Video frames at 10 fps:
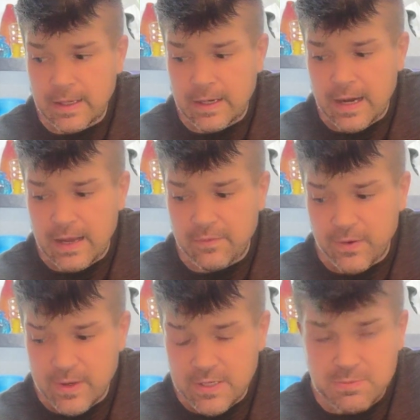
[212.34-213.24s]
I have
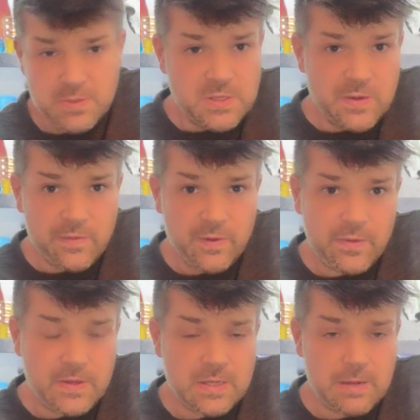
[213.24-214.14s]
very specific
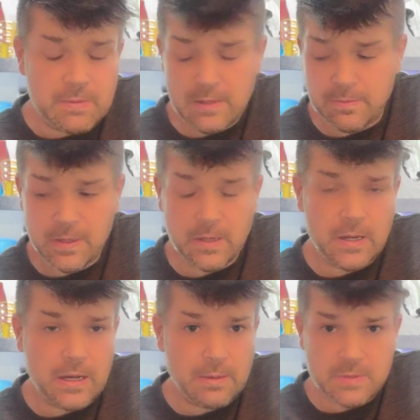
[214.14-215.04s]
things that I'm keeping.
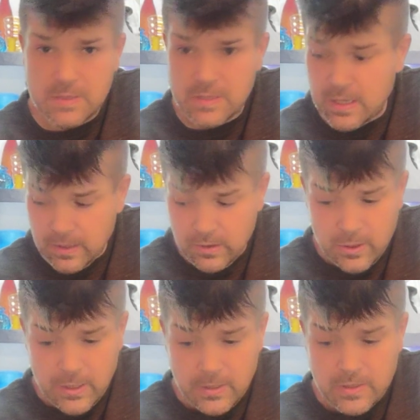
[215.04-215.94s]
I'm selling a lot
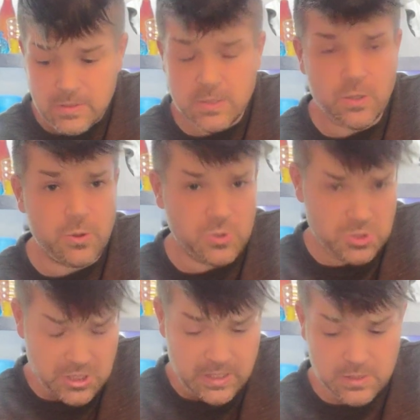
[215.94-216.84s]
of this.
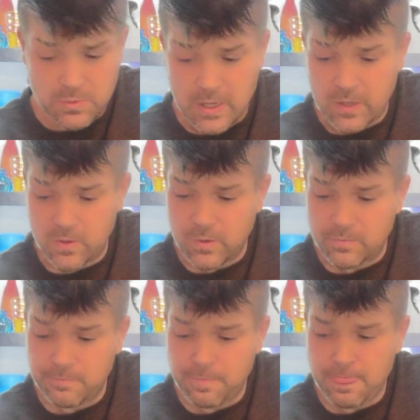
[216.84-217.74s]
She is rather.
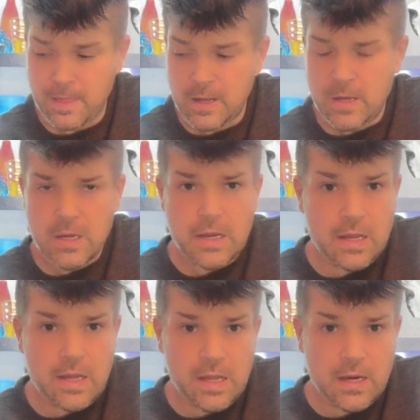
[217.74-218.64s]

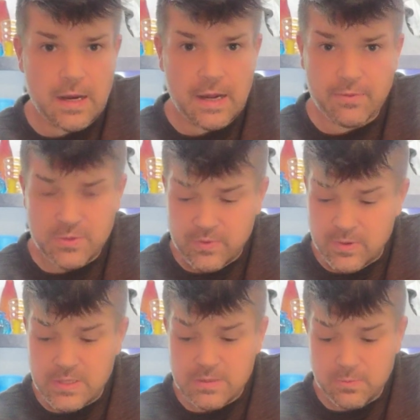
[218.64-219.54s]
And I have a very
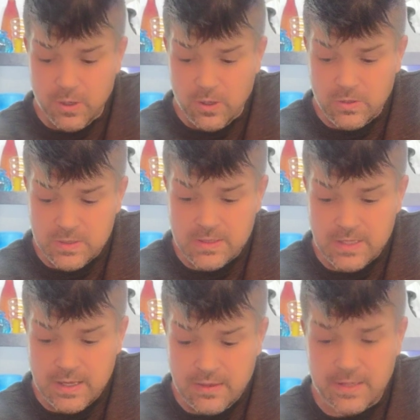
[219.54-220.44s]
small set of
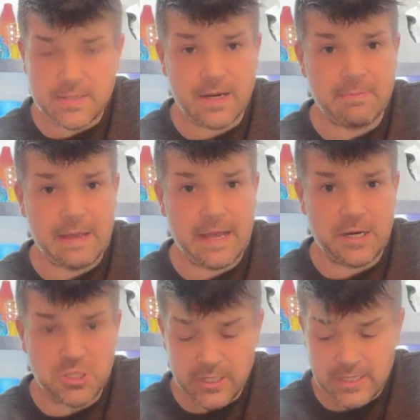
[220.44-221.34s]
things that I'm
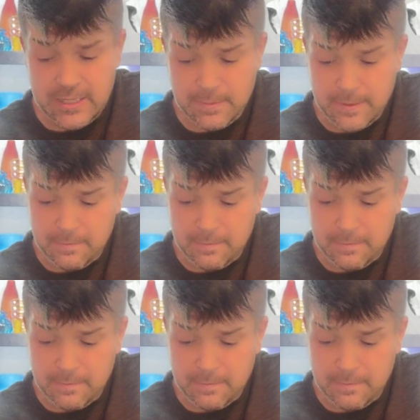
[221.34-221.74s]
actually keeping.